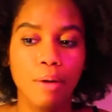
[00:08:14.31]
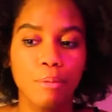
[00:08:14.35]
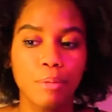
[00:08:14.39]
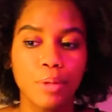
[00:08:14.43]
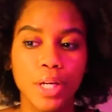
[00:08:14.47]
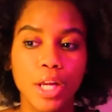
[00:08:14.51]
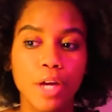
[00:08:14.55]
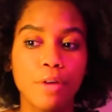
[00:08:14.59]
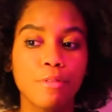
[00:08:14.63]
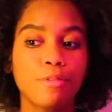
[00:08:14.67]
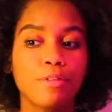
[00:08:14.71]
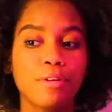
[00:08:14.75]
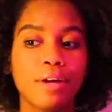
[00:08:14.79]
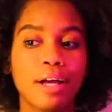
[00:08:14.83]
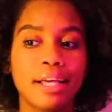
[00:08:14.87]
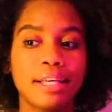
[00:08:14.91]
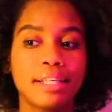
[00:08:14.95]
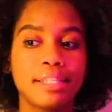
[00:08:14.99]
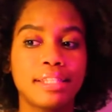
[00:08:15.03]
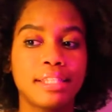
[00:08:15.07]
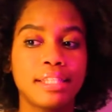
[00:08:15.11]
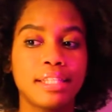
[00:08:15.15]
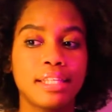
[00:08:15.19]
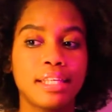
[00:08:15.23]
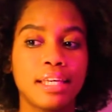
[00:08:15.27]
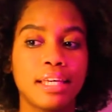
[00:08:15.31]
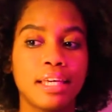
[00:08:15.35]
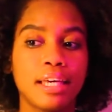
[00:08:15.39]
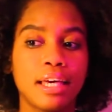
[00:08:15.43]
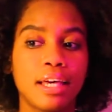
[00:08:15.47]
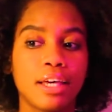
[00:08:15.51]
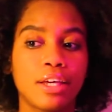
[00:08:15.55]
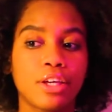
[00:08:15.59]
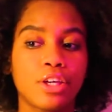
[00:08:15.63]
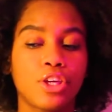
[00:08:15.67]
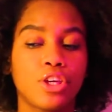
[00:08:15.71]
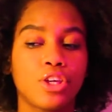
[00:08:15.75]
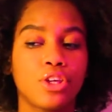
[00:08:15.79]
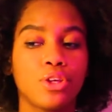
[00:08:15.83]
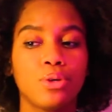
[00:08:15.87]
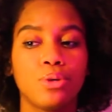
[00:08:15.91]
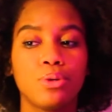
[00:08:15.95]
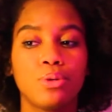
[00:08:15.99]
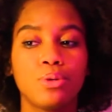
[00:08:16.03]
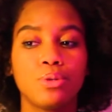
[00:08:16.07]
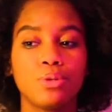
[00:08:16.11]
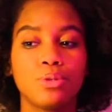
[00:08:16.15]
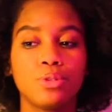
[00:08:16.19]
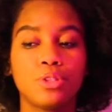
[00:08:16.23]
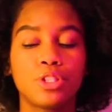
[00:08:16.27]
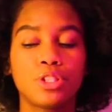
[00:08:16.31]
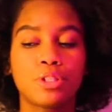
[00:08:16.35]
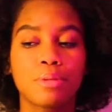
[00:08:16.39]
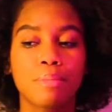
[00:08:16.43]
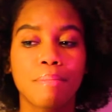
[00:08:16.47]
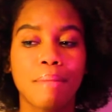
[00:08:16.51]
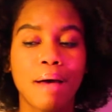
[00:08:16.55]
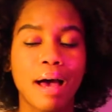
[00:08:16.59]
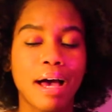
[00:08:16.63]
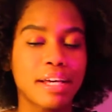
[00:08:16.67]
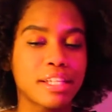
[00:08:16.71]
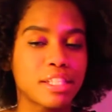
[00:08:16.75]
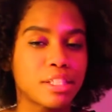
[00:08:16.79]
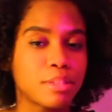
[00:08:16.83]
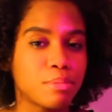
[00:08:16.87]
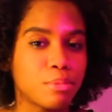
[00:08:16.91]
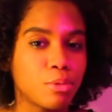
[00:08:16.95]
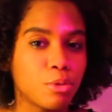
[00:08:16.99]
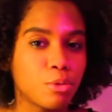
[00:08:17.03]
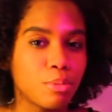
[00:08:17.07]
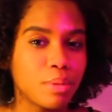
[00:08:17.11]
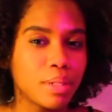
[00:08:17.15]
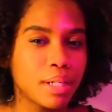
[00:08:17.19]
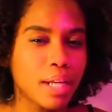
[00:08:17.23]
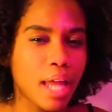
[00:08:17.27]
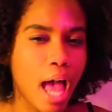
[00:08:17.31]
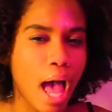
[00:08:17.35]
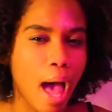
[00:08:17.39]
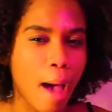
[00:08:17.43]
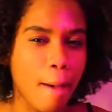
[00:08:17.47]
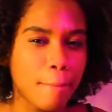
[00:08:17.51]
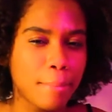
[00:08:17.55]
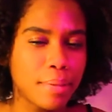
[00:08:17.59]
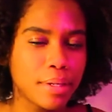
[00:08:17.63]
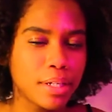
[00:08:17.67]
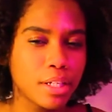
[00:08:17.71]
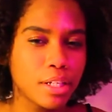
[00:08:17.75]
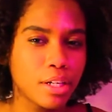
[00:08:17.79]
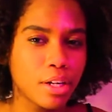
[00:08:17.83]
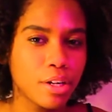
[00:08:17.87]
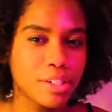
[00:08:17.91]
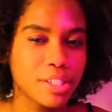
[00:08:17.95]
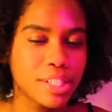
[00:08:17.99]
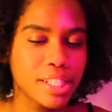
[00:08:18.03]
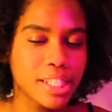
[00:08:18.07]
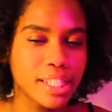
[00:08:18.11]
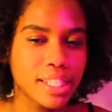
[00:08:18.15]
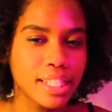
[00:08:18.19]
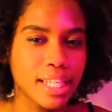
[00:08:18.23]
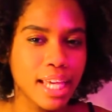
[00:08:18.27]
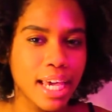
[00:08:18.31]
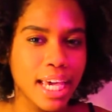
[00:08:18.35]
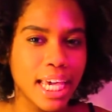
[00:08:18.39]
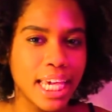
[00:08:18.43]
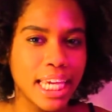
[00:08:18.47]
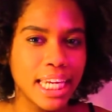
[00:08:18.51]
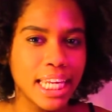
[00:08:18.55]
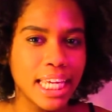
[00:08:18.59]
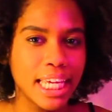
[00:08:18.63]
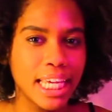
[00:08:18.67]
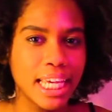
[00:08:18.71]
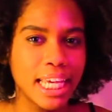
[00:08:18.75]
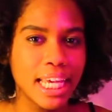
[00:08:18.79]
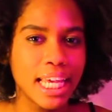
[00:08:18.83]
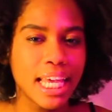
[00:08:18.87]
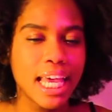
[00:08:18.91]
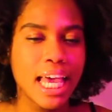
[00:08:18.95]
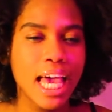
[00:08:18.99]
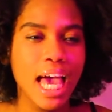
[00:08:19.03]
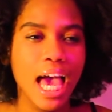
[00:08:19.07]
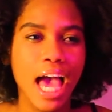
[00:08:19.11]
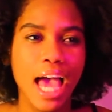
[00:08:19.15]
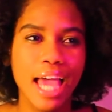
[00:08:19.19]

Whenever I see a huge mass movement happen in our society,